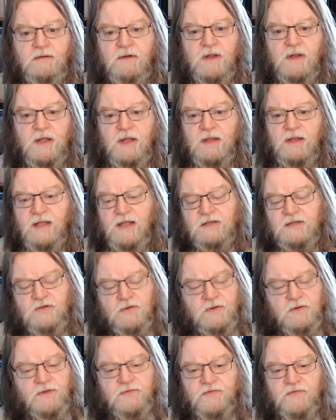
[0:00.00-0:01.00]
And that's
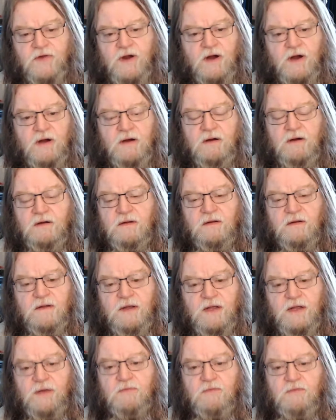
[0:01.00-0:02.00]
only fair.
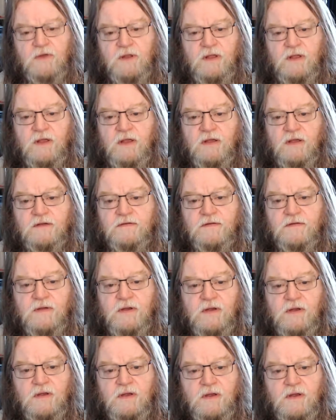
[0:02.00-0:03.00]
It really is.
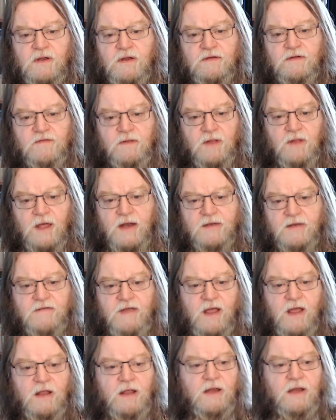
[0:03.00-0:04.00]
There's a lot of
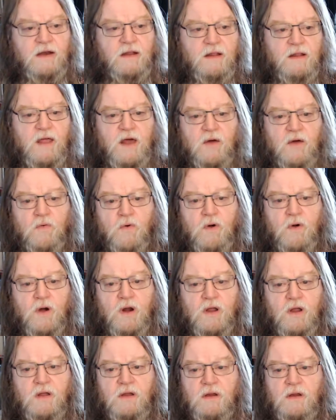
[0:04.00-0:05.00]
talent and a lot of work
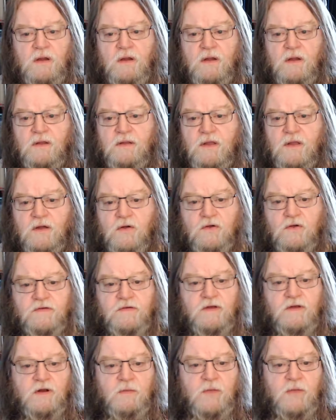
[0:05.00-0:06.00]
that goes
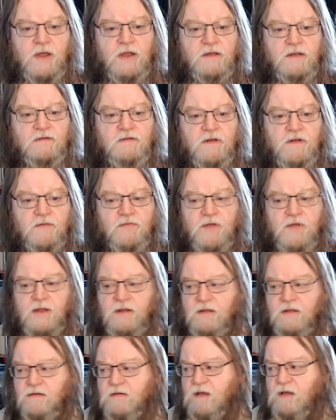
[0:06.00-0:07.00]
into making stuff like
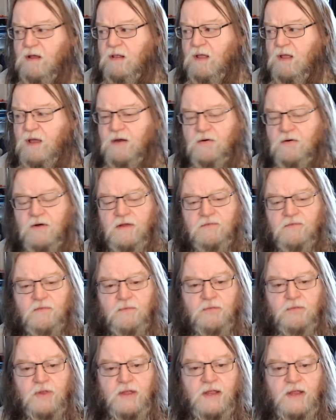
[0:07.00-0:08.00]
this. Hell, I don't even
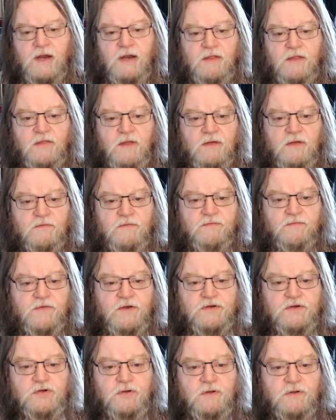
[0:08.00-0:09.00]
play anything
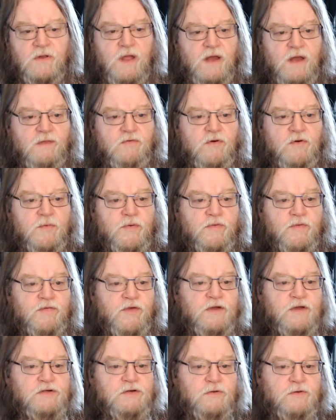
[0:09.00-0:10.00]
official, not even a
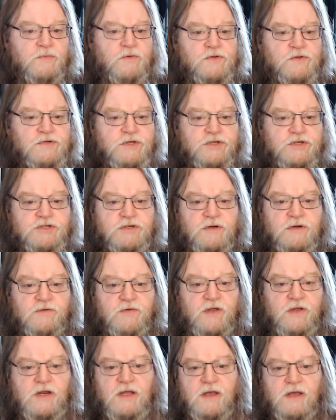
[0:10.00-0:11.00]
professional musician of
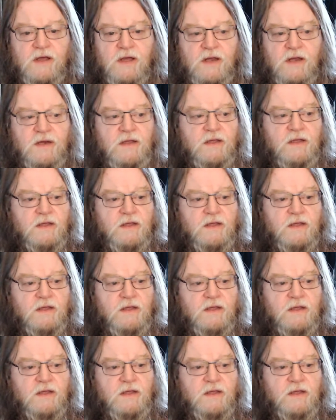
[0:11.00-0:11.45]
any kind.